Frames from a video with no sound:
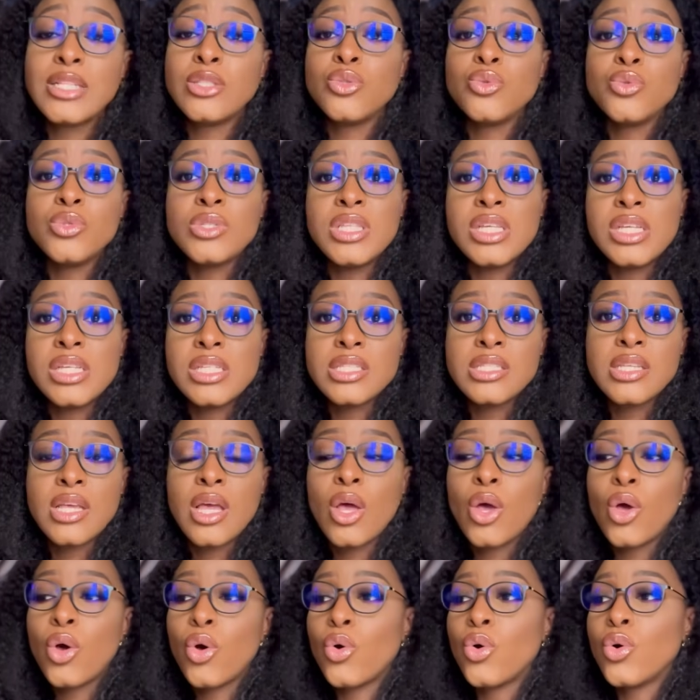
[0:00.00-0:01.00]
do this,
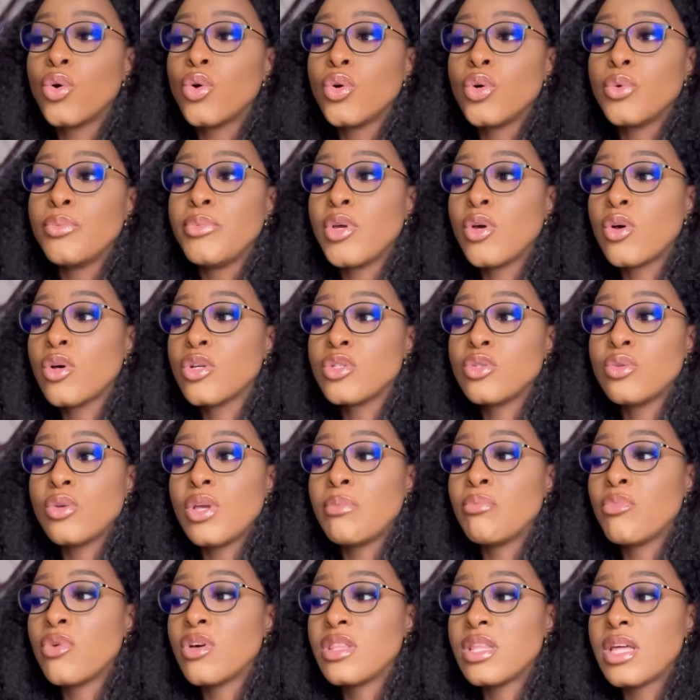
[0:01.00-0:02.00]
or because you're
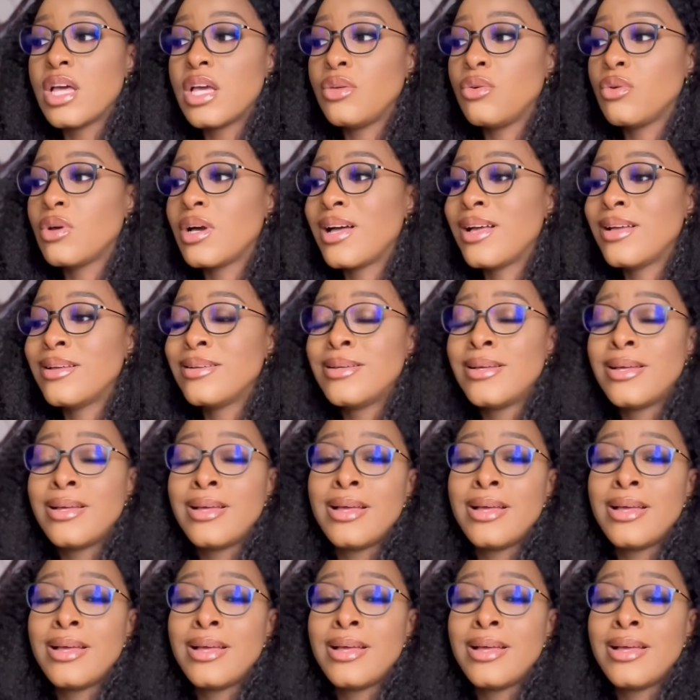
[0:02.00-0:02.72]
a mother you can't.